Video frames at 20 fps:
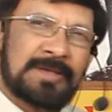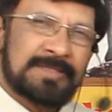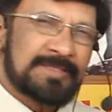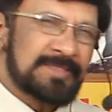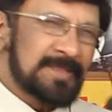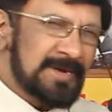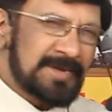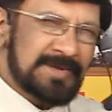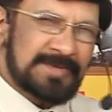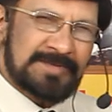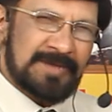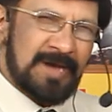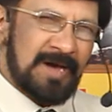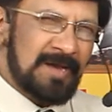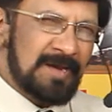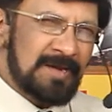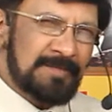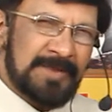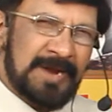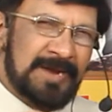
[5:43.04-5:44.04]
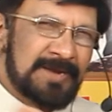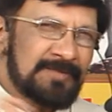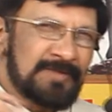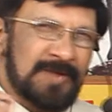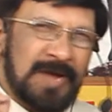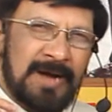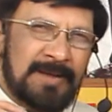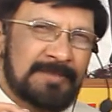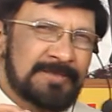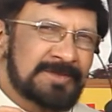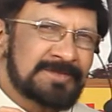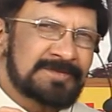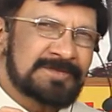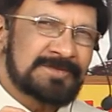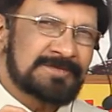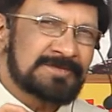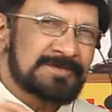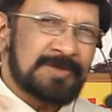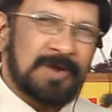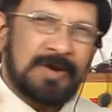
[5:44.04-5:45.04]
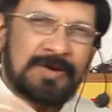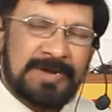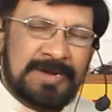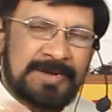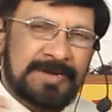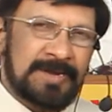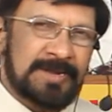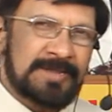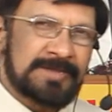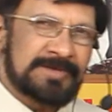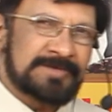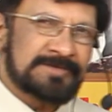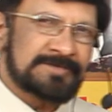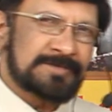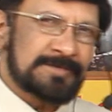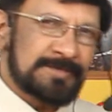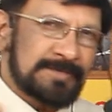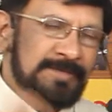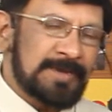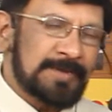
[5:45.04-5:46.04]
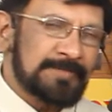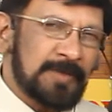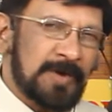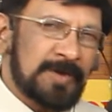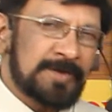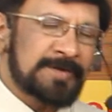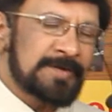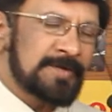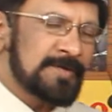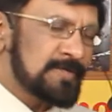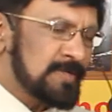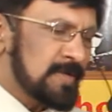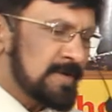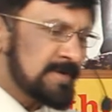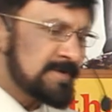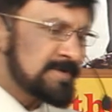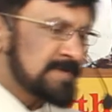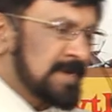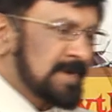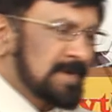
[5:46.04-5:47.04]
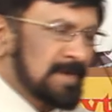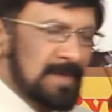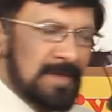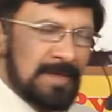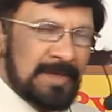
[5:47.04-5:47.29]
That is all matter of common sense, not intelligence. That point you have to understand.